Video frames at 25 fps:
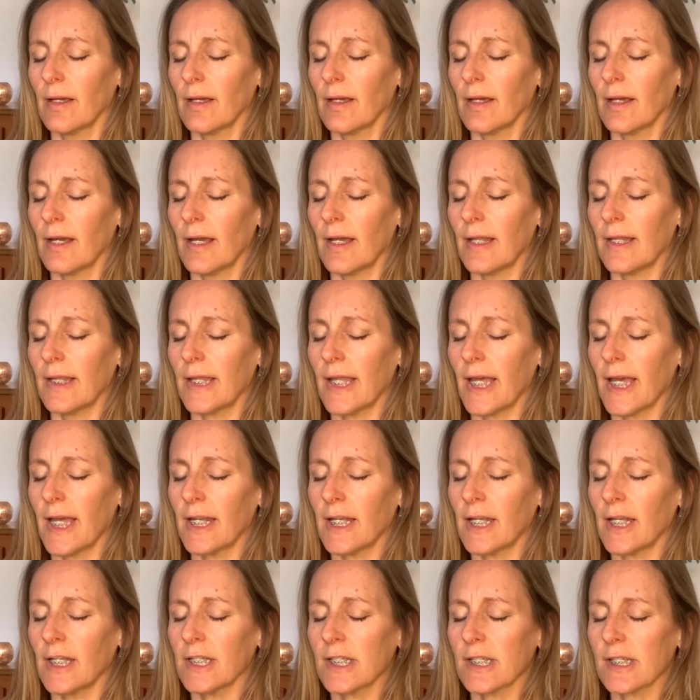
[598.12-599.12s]
And
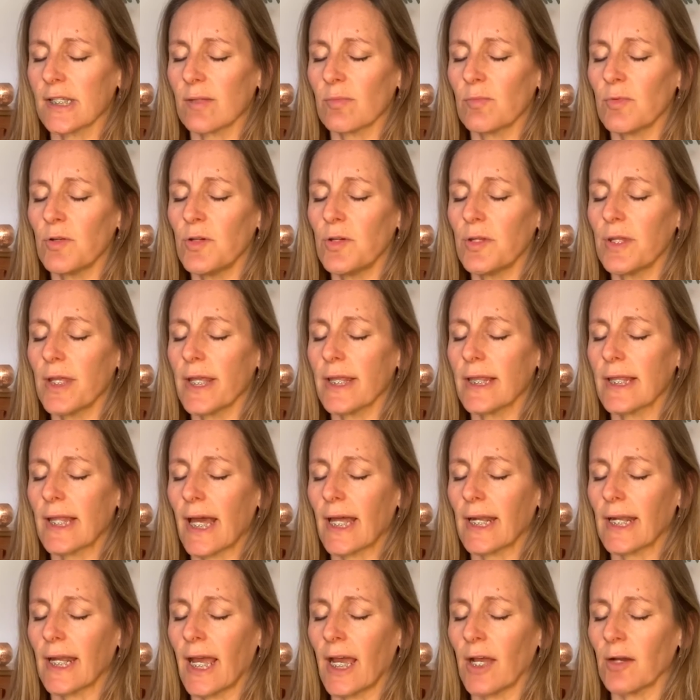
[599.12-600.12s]
then smoothing
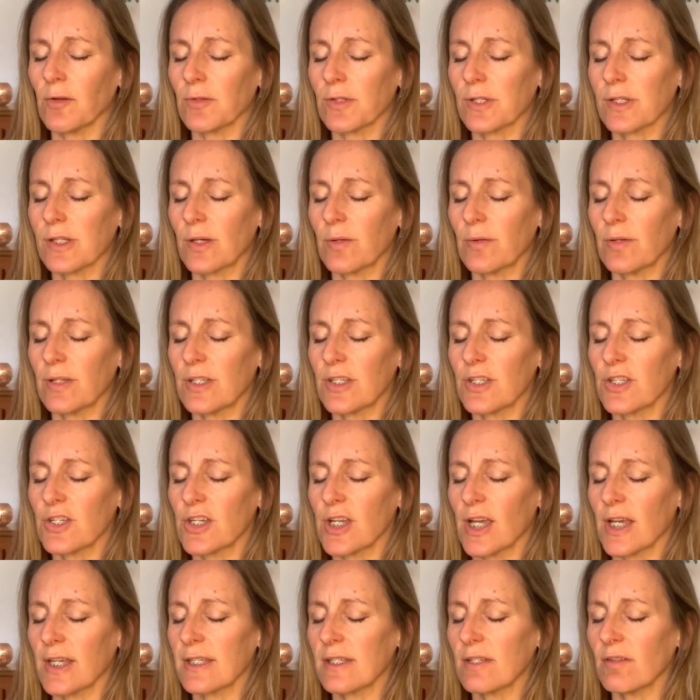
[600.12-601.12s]
that out so it's
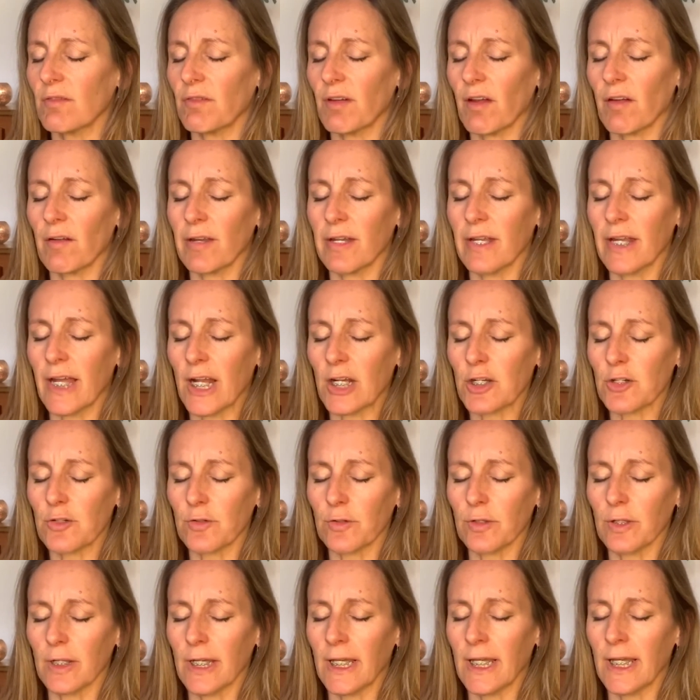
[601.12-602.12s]
just a very
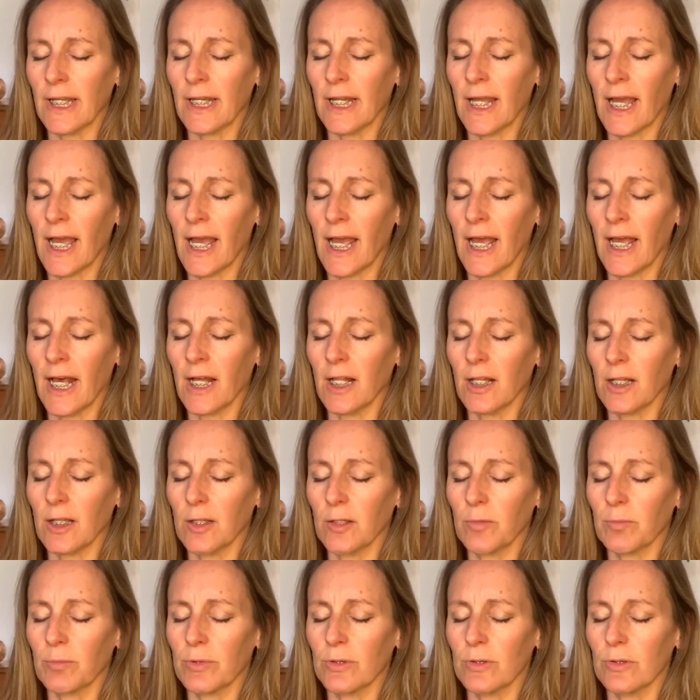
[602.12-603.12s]
natural
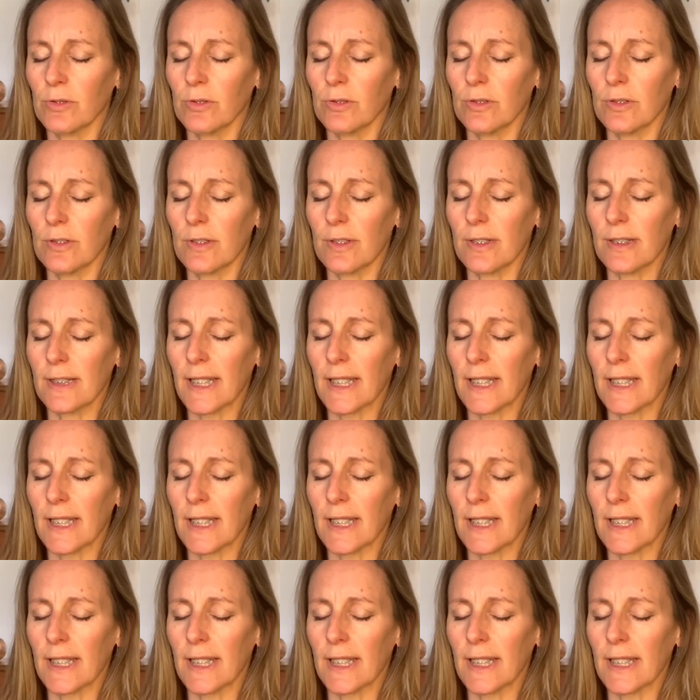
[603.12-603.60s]
inhale, pause,